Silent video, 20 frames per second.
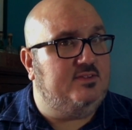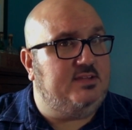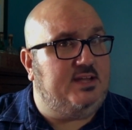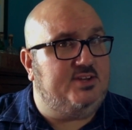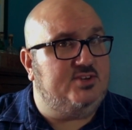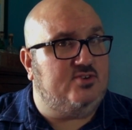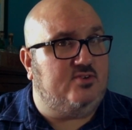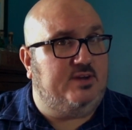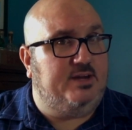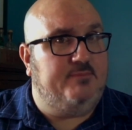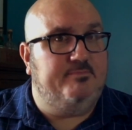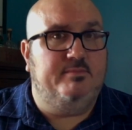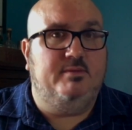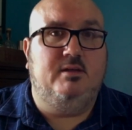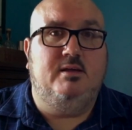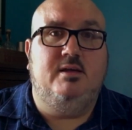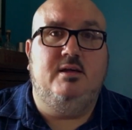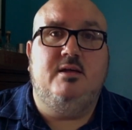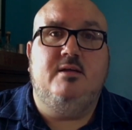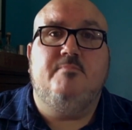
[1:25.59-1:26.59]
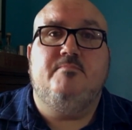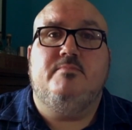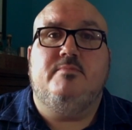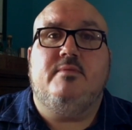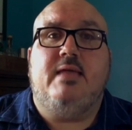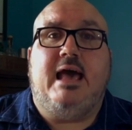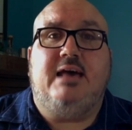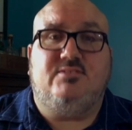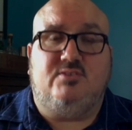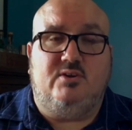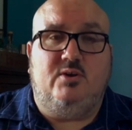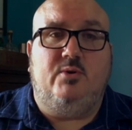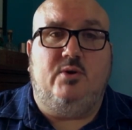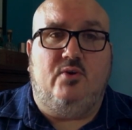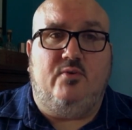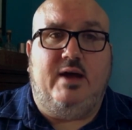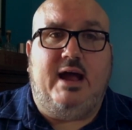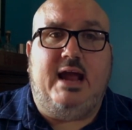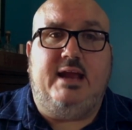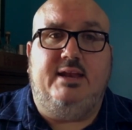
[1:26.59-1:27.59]
century, as their
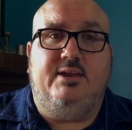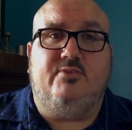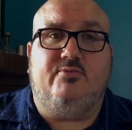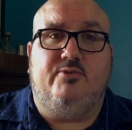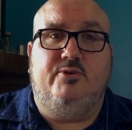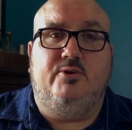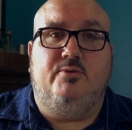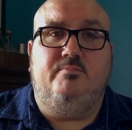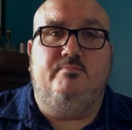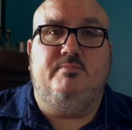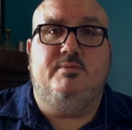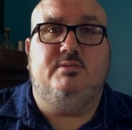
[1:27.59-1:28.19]
notoriety grew,